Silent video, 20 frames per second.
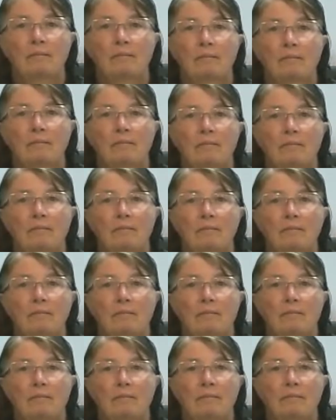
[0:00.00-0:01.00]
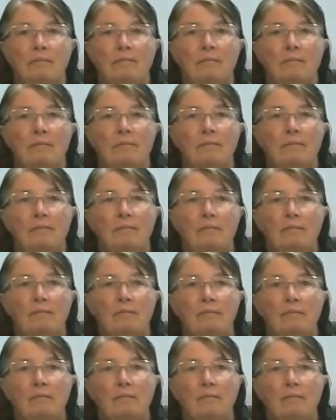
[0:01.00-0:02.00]

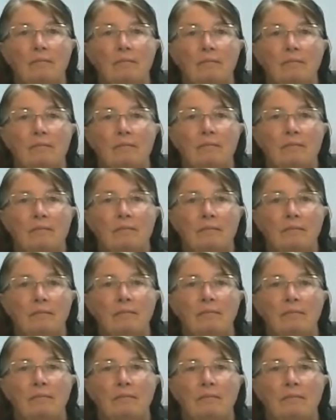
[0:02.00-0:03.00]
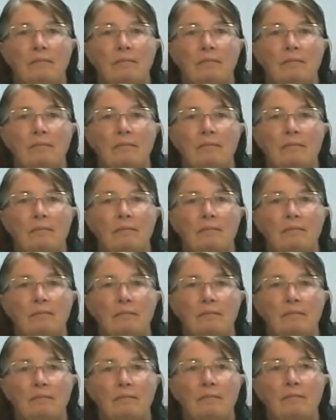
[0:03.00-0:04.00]

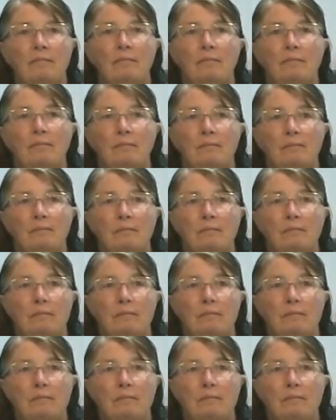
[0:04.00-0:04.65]
(silent)